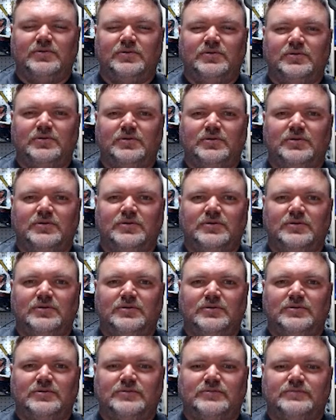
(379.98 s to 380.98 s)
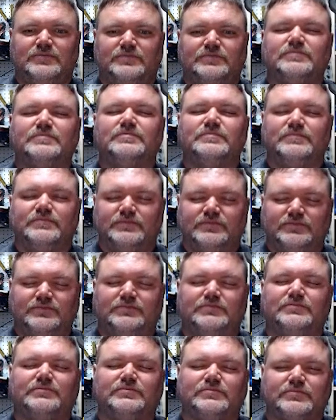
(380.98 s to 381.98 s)

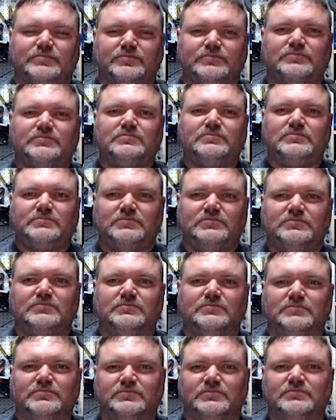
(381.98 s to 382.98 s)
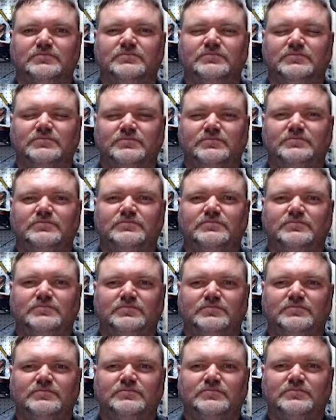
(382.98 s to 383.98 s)

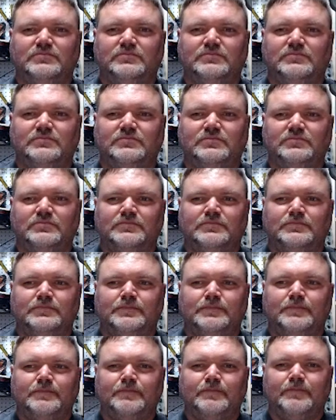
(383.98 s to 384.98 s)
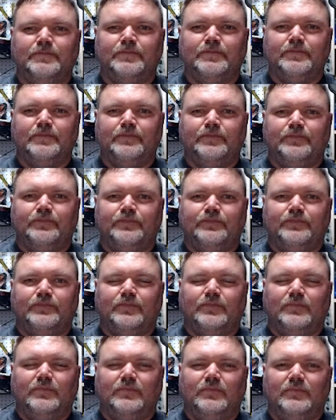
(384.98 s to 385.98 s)

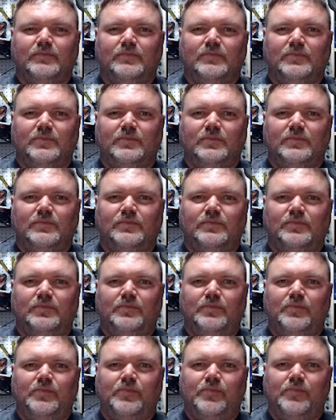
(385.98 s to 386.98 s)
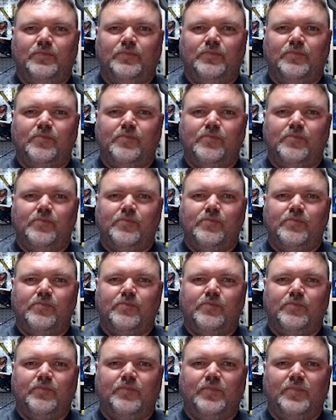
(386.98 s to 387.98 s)
(not speaking)